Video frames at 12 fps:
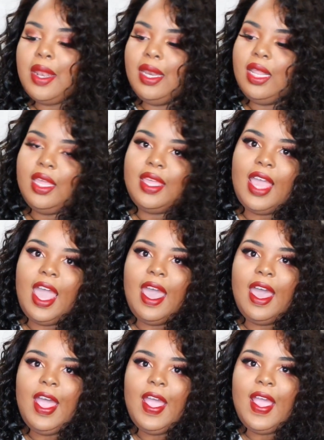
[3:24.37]
Look
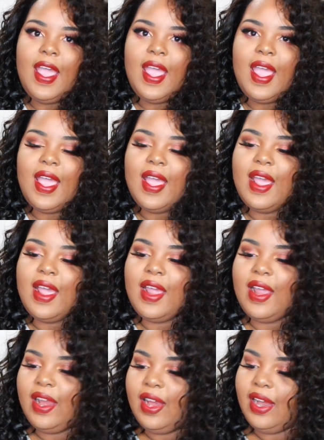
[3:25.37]
at
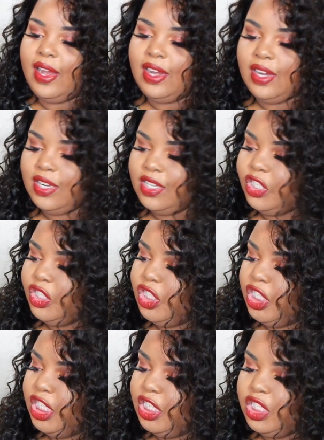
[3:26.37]
her.
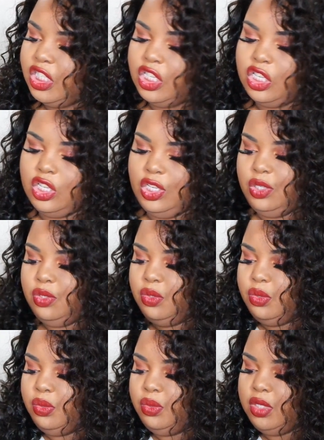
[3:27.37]
She's
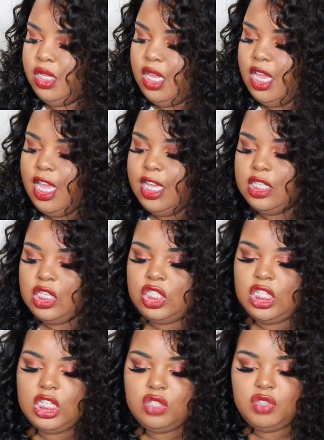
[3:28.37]
cute. So
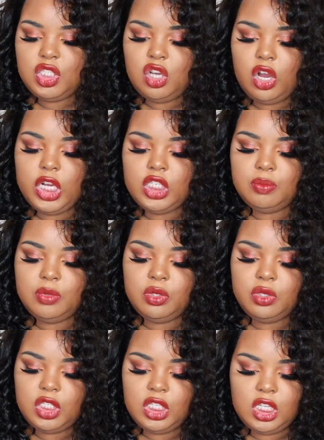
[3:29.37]
she is
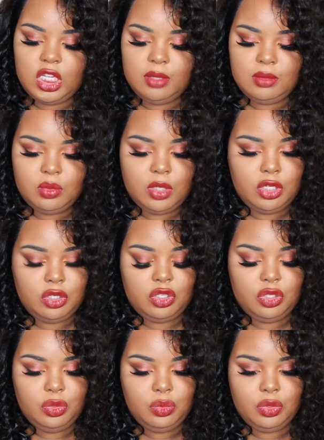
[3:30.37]
rechargeable. She comes with a
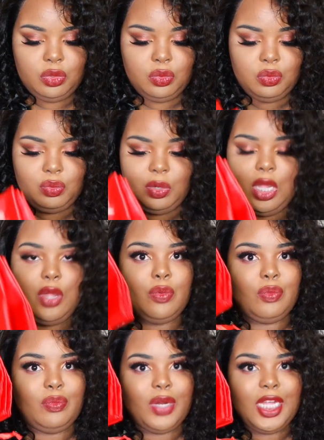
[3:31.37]
cute little
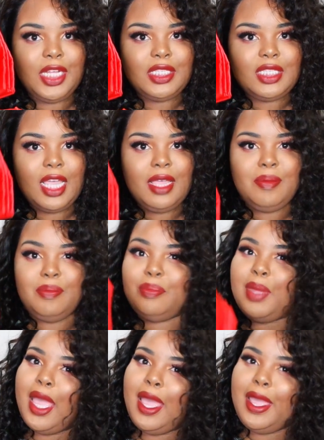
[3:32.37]
red satin
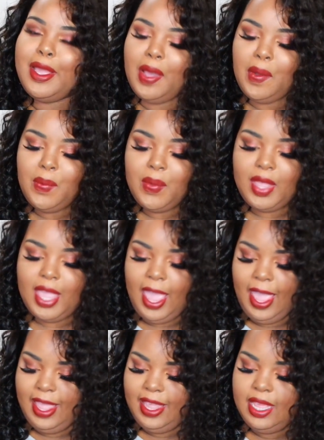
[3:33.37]
bag.
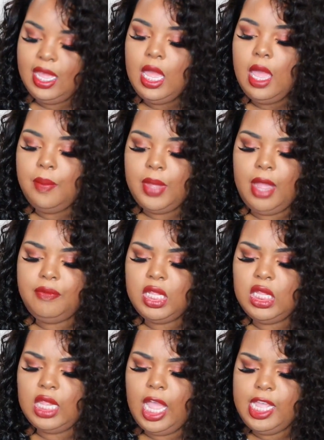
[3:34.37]
Okay. But I
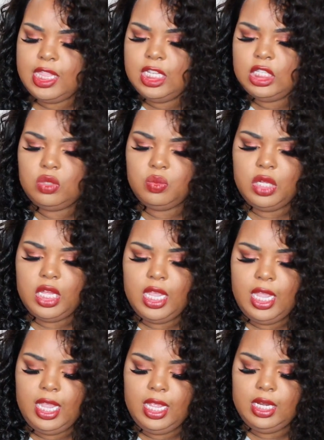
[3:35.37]
really like this
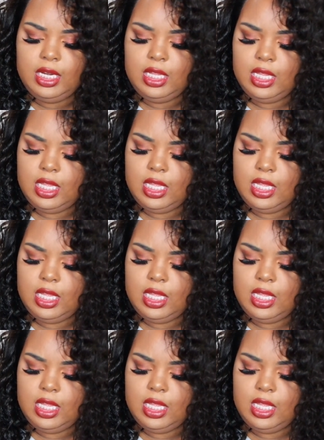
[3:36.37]
one.